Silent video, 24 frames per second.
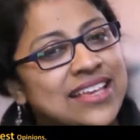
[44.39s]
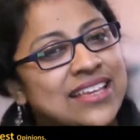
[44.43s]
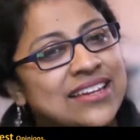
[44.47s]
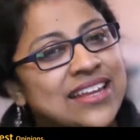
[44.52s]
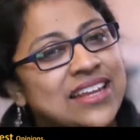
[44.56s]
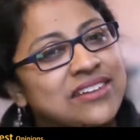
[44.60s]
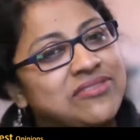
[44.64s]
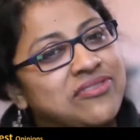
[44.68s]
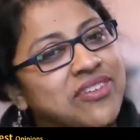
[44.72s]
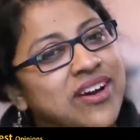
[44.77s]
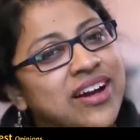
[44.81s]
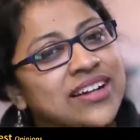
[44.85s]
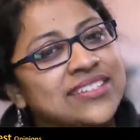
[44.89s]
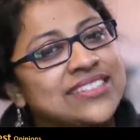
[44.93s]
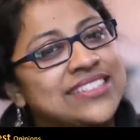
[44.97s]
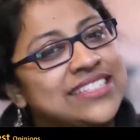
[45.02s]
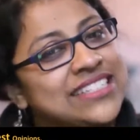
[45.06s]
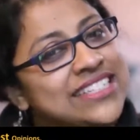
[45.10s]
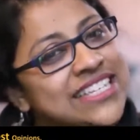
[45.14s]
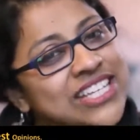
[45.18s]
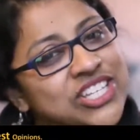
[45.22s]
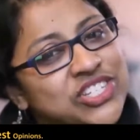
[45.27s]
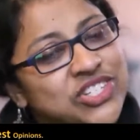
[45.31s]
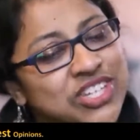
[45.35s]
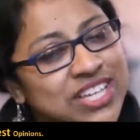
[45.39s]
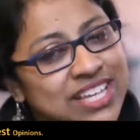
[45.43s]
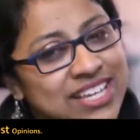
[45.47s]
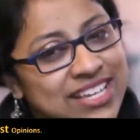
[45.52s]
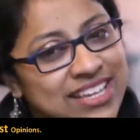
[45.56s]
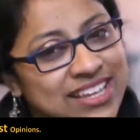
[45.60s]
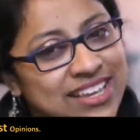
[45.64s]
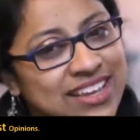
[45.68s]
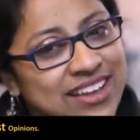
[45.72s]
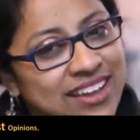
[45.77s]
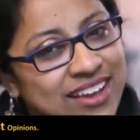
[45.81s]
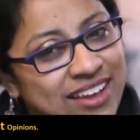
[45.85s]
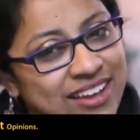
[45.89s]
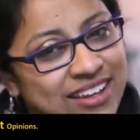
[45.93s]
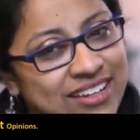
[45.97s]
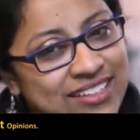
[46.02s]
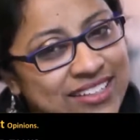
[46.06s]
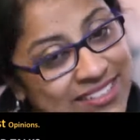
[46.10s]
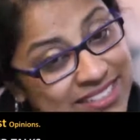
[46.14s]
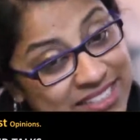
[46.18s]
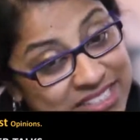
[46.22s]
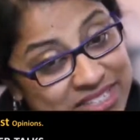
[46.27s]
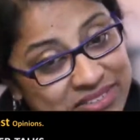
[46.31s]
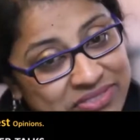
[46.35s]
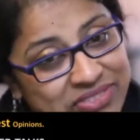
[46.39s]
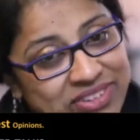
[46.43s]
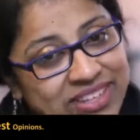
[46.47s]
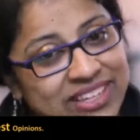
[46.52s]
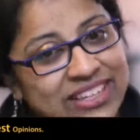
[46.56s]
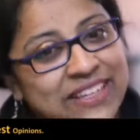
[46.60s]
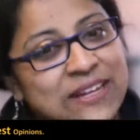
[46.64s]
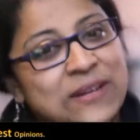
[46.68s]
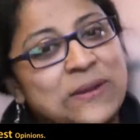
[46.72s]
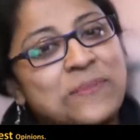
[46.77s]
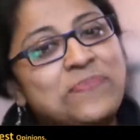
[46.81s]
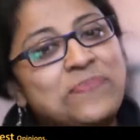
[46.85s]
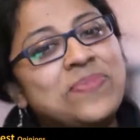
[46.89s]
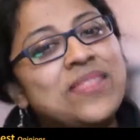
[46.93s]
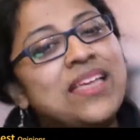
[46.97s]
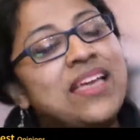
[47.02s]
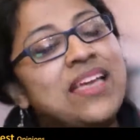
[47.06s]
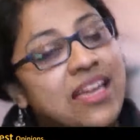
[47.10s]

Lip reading: an advanced teaching certificate.